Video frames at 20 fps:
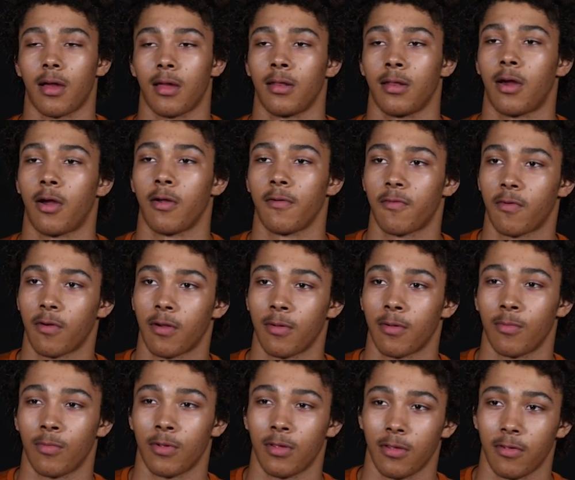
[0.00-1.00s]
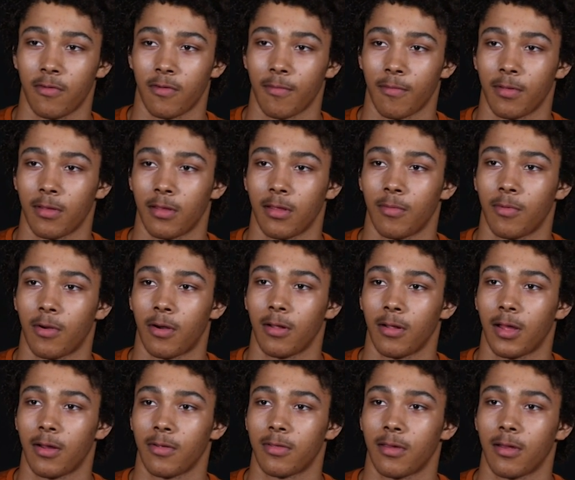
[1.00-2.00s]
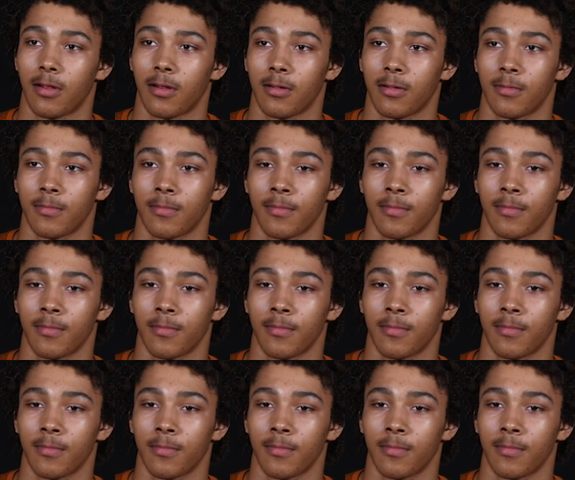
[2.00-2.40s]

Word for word: an art form and you're dribbling the ball out there.